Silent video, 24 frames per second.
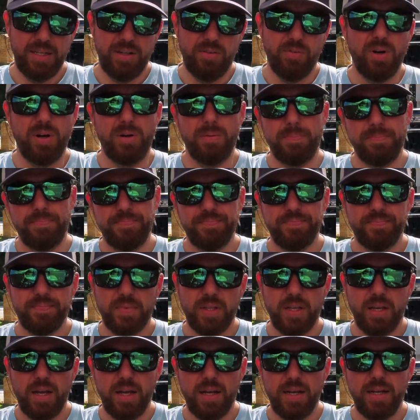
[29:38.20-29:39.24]
well,
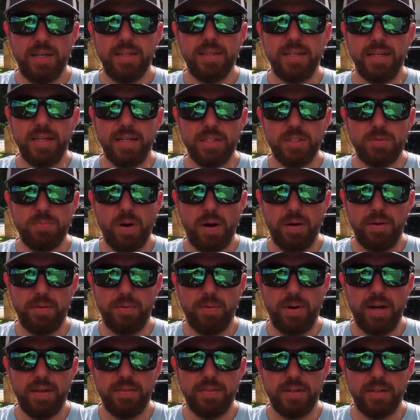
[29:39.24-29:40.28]
in the end, it's probably
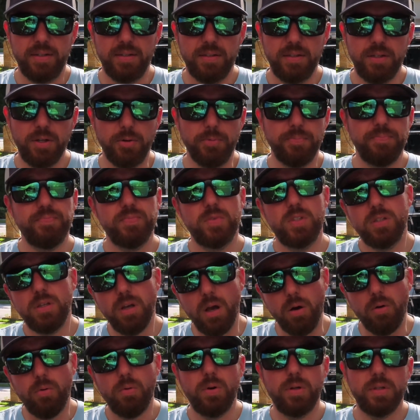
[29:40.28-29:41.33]
the right thing to do.
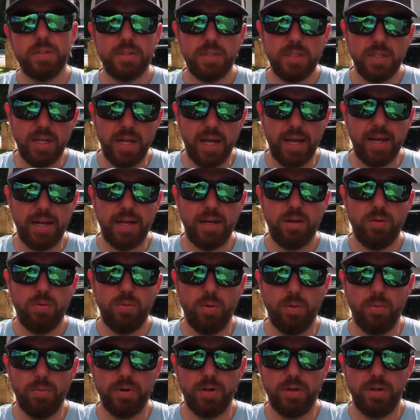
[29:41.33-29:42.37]
So today,
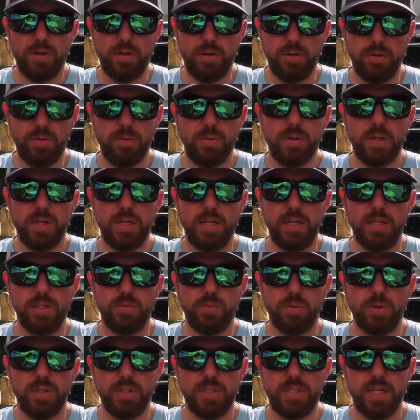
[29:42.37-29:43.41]
what we're going to do is
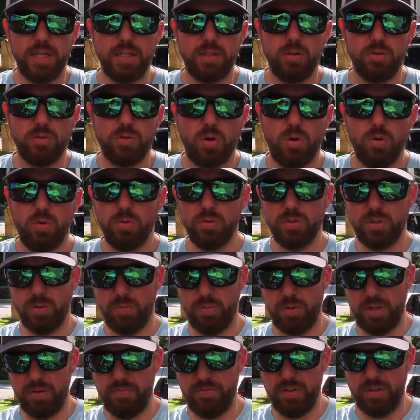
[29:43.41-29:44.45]
we're going to take those holes that
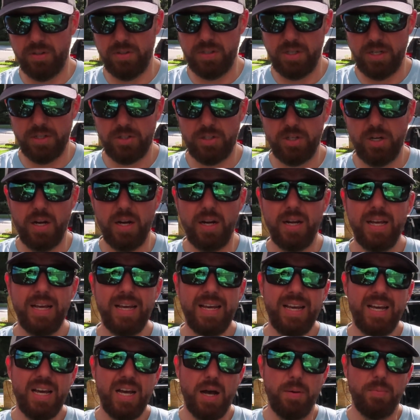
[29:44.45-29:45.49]
we filled yesterday.
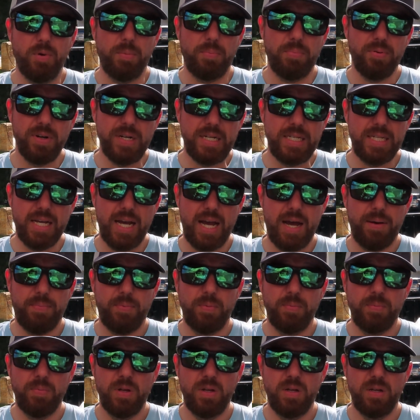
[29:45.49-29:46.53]
I'm going to pre-tap
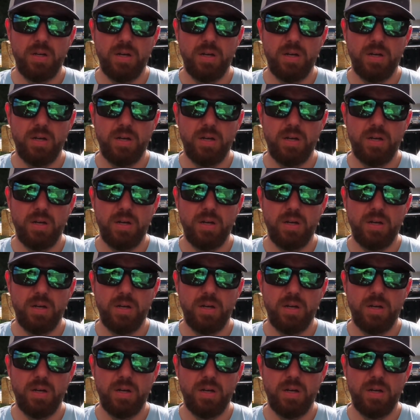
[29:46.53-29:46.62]
them